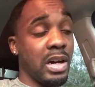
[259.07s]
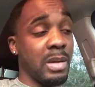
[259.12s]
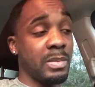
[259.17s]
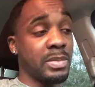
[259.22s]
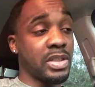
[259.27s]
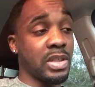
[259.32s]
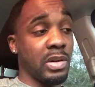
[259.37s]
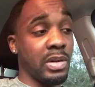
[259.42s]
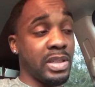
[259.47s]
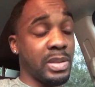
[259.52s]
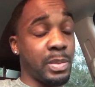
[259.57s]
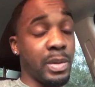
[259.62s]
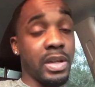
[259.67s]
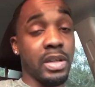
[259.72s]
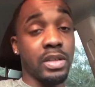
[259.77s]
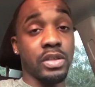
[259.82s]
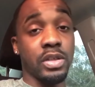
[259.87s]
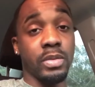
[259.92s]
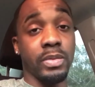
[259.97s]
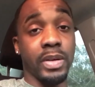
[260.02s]
So it's been
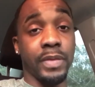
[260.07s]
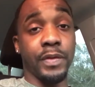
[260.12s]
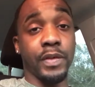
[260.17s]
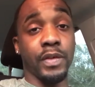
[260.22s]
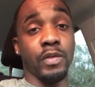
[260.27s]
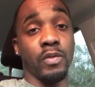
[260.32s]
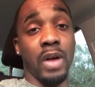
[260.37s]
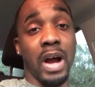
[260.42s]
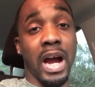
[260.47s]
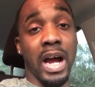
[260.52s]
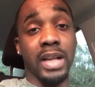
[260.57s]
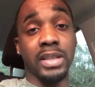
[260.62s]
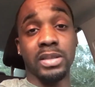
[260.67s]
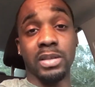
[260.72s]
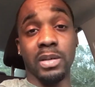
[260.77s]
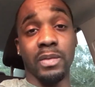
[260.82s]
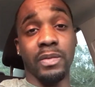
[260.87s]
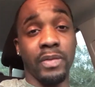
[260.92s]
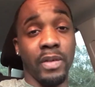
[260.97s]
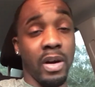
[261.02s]
a terrific ride
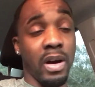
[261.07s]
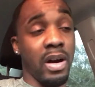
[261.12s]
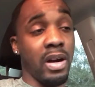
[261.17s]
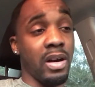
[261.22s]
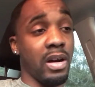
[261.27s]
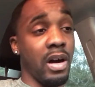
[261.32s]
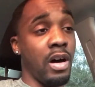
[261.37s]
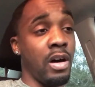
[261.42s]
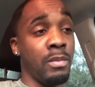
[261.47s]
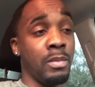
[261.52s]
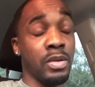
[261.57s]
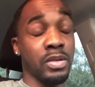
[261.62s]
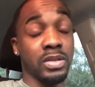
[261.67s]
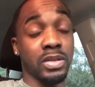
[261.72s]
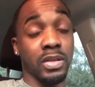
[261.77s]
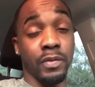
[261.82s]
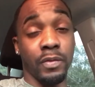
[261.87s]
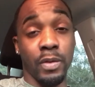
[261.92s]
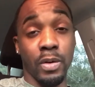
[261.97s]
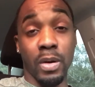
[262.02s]
so far,
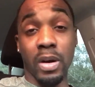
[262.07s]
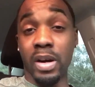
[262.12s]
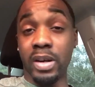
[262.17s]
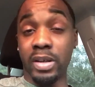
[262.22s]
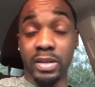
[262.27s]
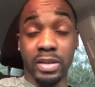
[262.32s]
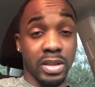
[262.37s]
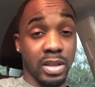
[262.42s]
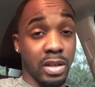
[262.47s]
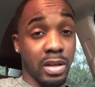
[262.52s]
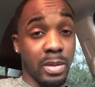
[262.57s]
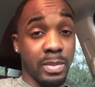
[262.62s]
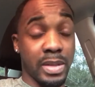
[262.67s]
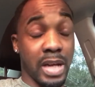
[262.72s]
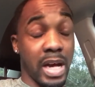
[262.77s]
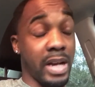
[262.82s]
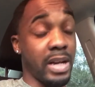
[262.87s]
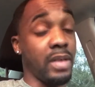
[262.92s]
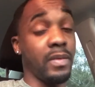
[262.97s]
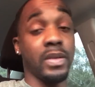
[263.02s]
almost to 400 subs.
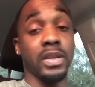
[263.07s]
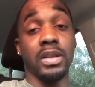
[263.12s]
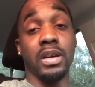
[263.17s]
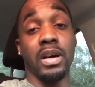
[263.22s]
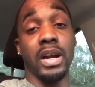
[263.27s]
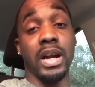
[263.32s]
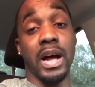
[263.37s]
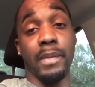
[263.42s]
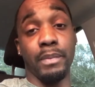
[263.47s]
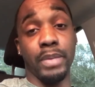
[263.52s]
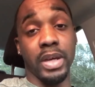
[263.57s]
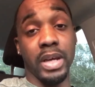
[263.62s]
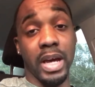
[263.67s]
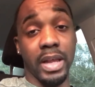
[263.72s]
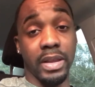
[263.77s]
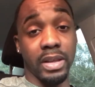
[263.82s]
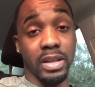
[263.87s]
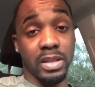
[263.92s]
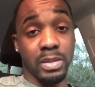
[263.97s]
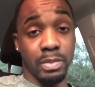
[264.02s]
I never thought I'd be
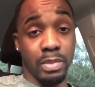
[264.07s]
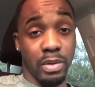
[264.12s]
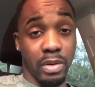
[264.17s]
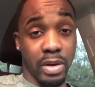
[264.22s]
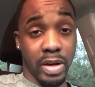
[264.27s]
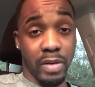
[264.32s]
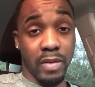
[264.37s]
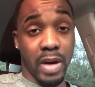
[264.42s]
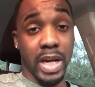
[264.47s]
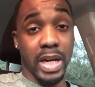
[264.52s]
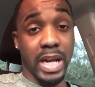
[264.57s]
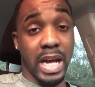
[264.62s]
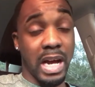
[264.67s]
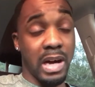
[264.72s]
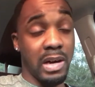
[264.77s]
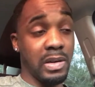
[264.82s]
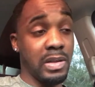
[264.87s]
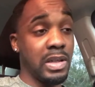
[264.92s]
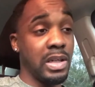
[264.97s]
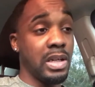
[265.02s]
at this point right
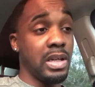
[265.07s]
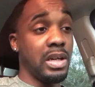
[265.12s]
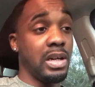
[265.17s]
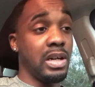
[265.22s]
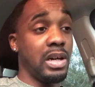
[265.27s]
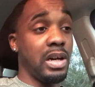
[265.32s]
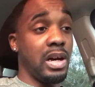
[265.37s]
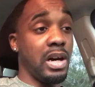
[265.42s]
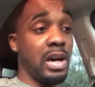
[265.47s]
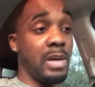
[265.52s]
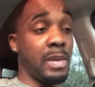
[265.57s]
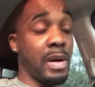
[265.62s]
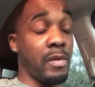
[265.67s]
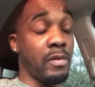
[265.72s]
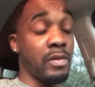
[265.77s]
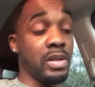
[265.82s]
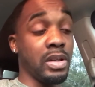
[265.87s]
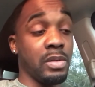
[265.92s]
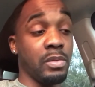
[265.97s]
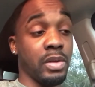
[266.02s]
now. I
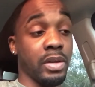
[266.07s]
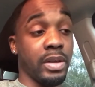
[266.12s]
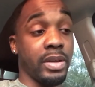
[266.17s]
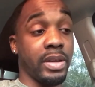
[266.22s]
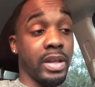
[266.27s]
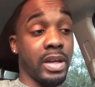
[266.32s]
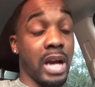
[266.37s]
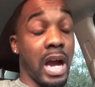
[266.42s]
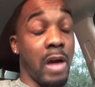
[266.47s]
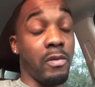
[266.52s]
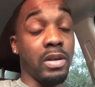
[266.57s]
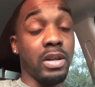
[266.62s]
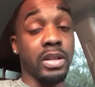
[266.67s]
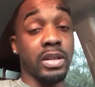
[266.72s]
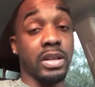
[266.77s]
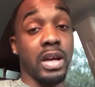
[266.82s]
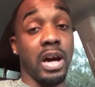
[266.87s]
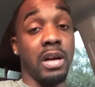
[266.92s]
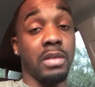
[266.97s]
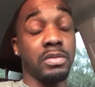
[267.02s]
really
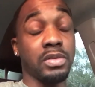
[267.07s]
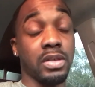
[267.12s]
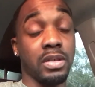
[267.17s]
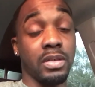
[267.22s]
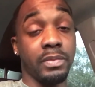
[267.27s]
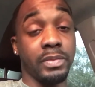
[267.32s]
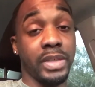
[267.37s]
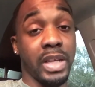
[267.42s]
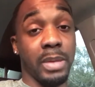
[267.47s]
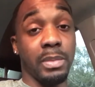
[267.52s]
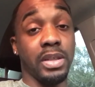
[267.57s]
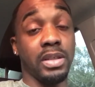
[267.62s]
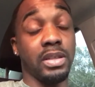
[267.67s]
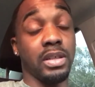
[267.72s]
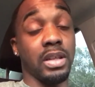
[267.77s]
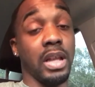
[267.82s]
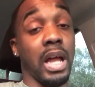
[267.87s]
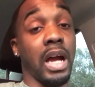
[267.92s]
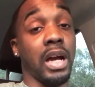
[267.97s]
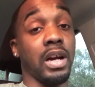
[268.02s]
thought it was going to take me
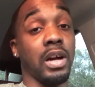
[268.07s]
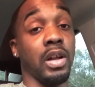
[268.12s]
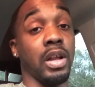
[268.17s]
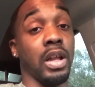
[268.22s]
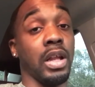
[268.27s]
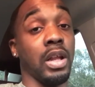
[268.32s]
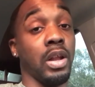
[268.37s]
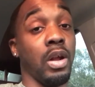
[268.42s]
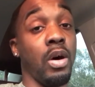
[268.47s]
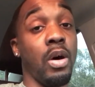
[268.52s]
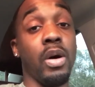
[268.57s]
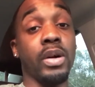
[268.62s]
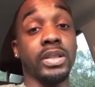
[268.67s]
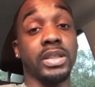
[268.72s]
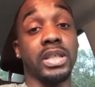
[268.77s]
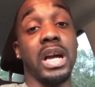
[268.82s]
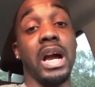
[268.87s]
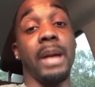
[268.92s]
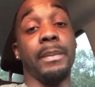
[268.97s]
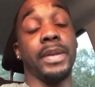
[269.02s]
like a long
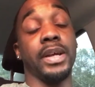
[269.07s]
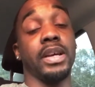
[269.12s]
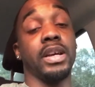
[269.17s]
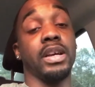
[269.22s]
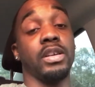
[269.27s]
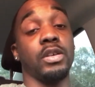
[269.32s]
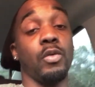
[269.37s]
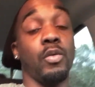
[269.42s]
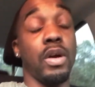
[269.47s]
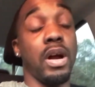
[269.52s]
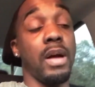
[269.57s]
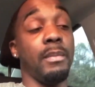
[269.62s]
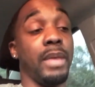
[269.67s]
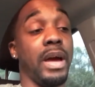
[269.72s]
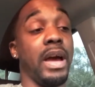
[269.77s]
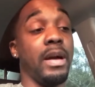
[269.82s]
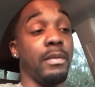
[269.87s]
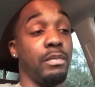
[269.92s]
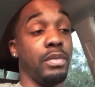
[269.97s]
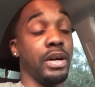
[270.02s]
time to get to where I'm
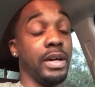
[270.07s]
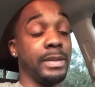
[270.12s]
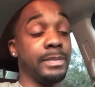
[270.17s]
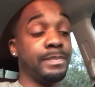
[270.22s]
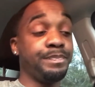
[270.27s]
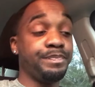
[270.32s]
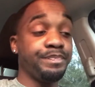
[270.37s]
at, but